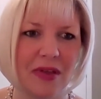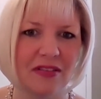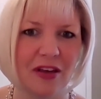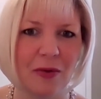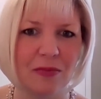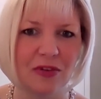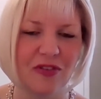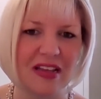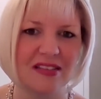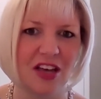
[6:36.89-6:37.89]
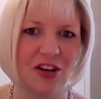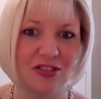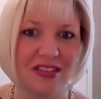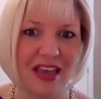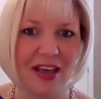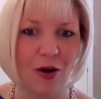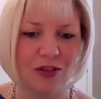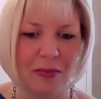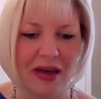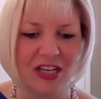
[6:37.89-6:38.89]
in terms of internal
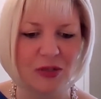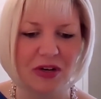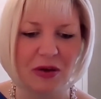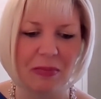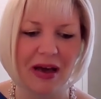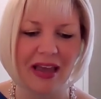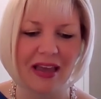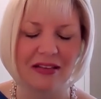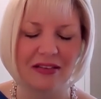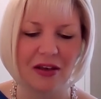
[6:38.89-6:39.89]
stakeholder management and buy-in.